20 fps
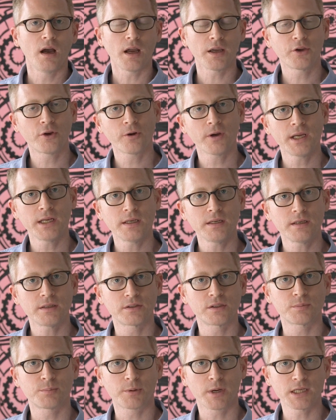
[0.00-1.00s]
I created a
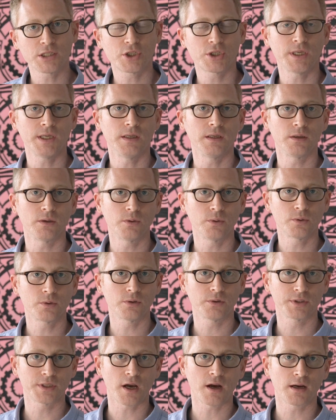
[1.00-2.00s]
spreadsheet in
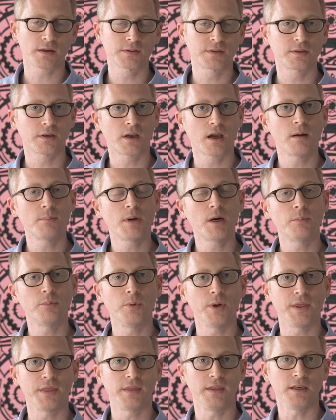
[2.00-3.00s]
Google Docs to come up
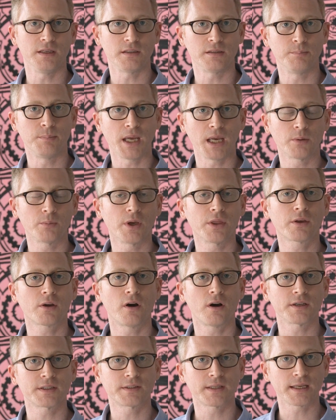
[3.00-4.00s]
with these bandwidth
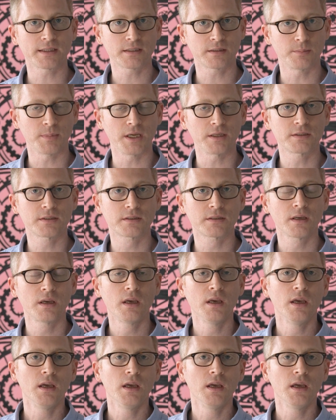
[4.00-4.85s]
cost estimates.